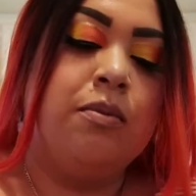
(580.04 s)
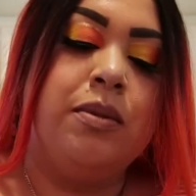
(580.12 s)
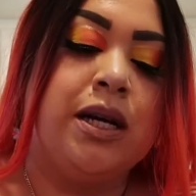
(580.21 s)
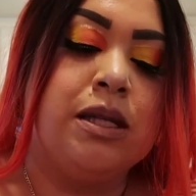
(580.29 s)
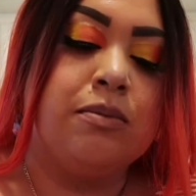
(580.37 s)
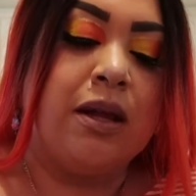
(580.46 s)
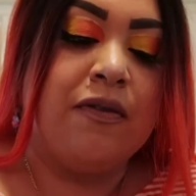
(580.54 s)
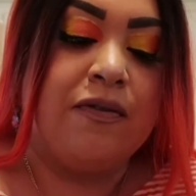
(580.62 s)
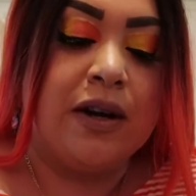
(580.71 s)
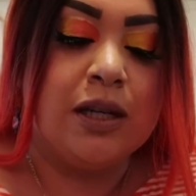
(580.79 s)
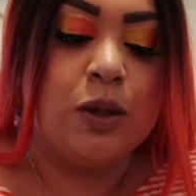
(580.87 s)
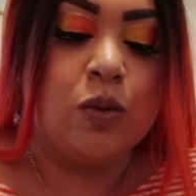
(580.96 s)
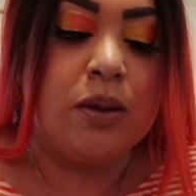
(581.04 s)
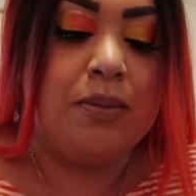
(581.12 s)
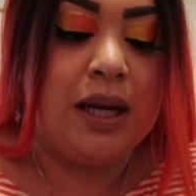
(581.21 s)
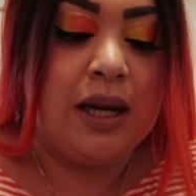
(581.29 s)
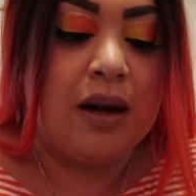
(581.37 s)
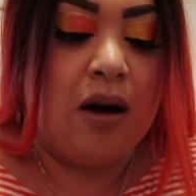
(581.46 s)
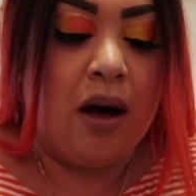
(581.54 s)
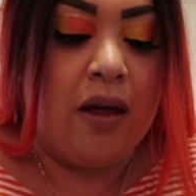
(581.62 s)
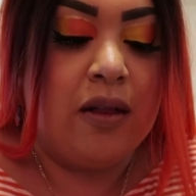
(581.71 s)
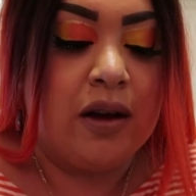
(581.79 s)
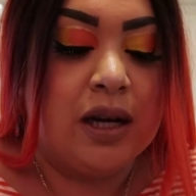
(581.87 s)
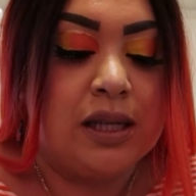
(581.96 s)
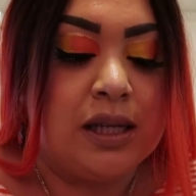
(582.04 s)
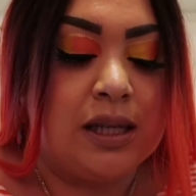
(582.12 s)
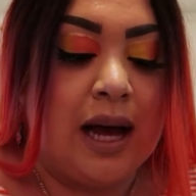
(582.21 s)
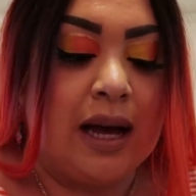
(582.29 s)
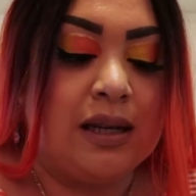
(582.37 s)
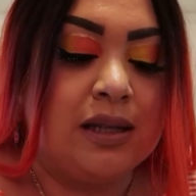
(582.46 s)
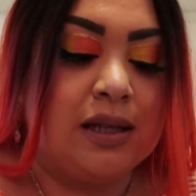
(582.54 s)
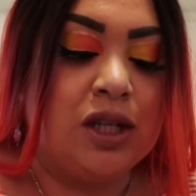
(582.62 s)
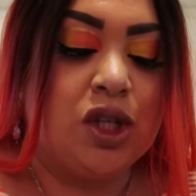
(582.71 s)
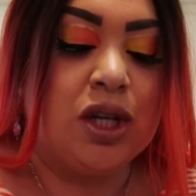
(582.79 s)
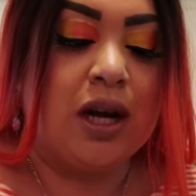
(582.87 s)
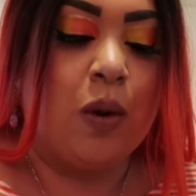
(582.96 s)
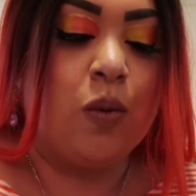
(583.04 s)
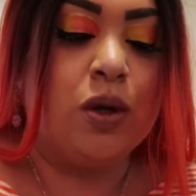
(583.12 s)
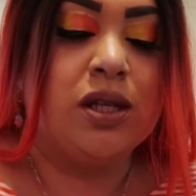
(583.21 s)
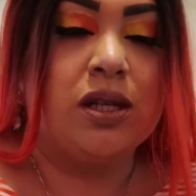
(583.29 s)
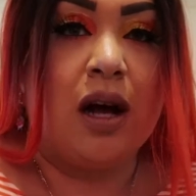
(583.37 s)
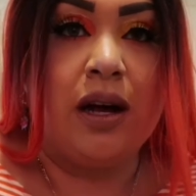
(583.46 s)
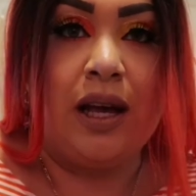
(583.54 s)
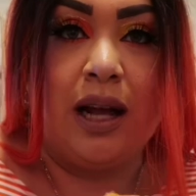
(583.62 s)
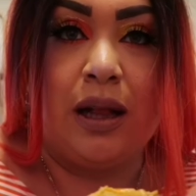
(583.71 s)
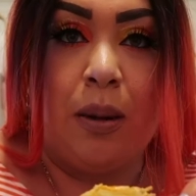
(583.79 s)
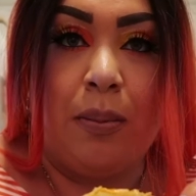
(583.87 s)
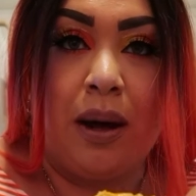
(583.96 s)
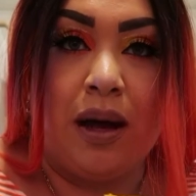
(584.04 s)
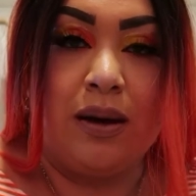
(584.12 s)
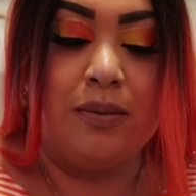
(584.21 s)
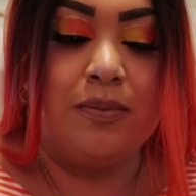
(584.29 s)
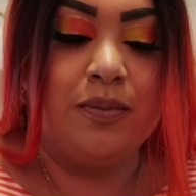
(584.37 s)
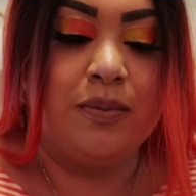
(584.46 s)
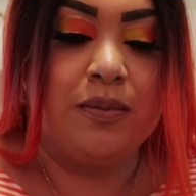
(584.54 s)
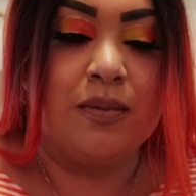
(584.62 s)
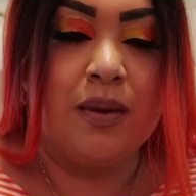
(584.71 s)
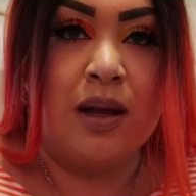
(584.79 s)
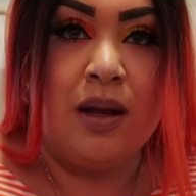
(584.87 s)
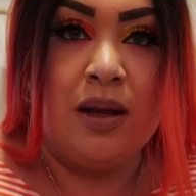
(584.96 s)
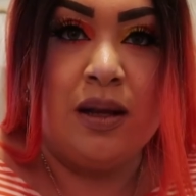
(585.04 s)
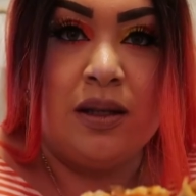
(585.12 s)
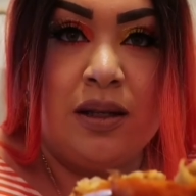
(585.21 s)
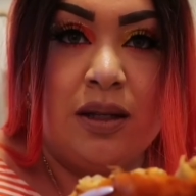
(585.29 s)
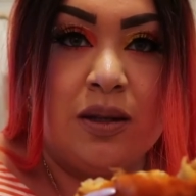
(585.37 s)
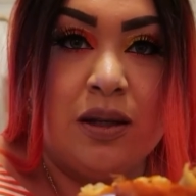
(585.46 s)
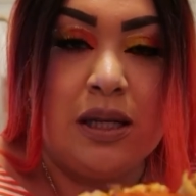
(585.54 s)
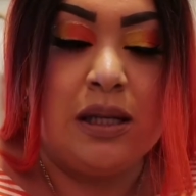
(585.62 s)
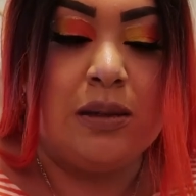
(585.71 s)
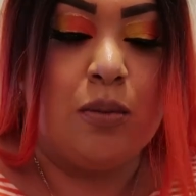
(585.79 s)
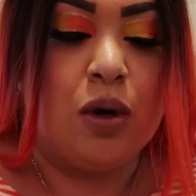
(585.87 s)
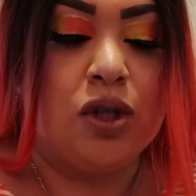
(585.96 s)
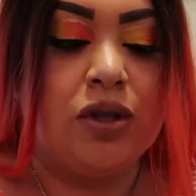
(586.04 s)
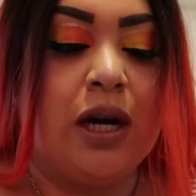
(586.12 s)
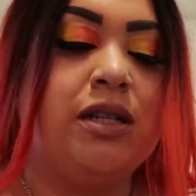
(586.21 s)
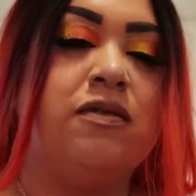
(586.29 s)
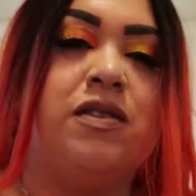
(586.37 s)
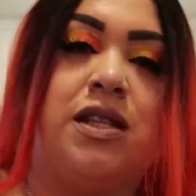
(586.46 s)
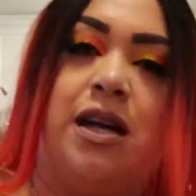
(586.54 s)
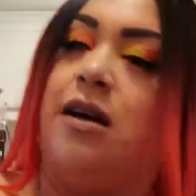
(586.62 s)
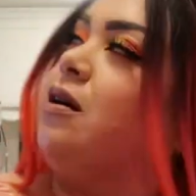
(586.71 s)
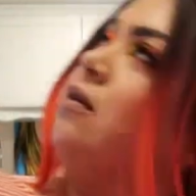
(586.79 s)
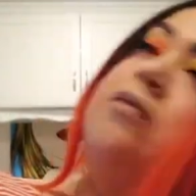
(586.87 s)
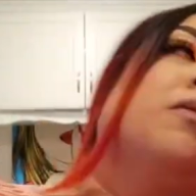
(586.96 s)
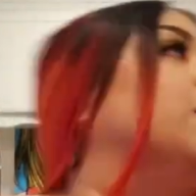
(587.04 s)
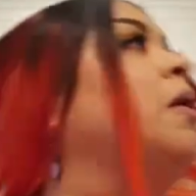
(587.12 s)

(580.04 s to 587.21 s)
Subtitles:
Because motherfuckers would be eating all the good snacks. This shit got real soggy at the bottom. So this is the more attractive side.